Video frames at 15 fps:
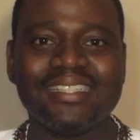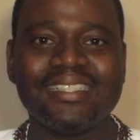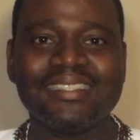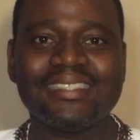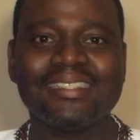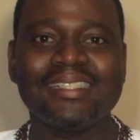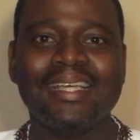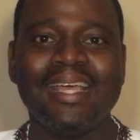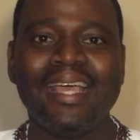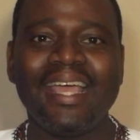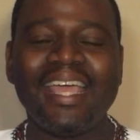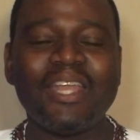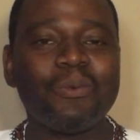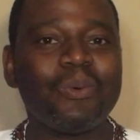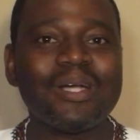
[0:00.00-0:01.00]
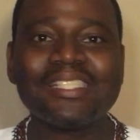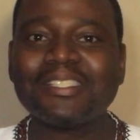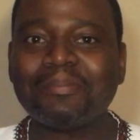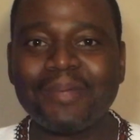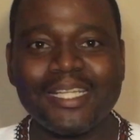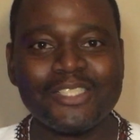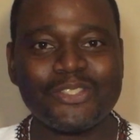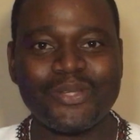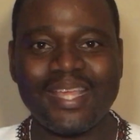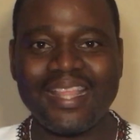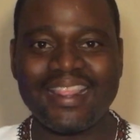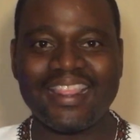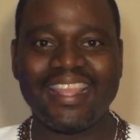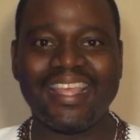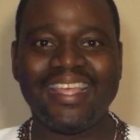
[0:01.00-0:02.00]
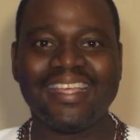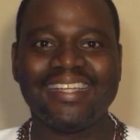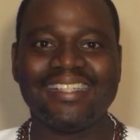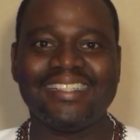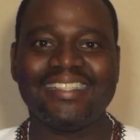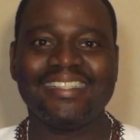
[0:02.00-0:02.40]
East, it wasn't meant to end there.